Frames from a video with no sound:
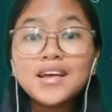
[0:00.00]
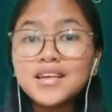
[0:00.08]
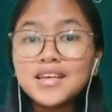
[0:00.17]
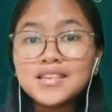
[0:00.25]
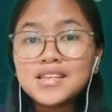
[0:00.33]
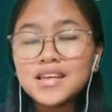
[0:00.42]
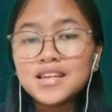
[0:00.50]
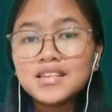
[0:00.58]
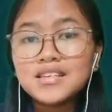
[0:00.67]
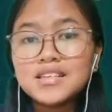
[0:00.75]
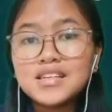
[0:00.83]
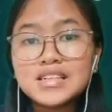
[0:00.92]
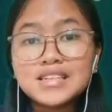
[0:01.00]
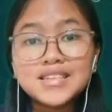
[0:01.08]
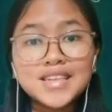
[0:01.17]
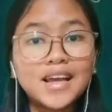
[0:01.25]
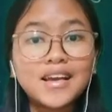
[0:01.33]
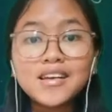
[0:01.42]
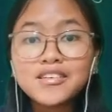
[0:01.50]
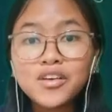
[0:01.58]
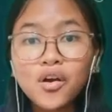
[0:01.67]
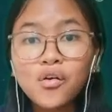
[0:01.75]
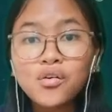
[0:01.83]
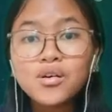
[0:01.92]
is in the second
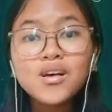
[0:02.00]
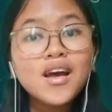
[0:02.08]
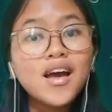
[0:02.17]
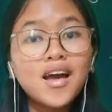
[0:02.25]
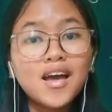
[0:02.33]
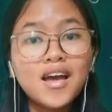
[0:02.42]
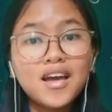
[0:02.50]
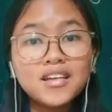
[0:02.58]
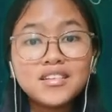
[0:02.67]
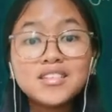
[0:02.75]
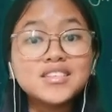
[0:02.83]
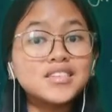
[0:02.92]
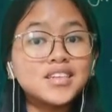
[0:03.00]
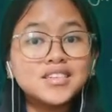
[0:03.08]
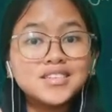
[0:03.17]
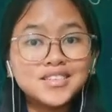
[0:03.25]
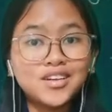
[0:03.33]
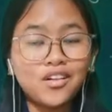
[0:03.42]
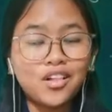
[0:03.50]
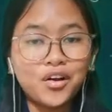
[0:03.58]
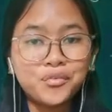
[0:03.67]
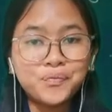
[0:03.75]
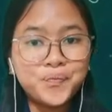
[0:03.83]
row and the third column.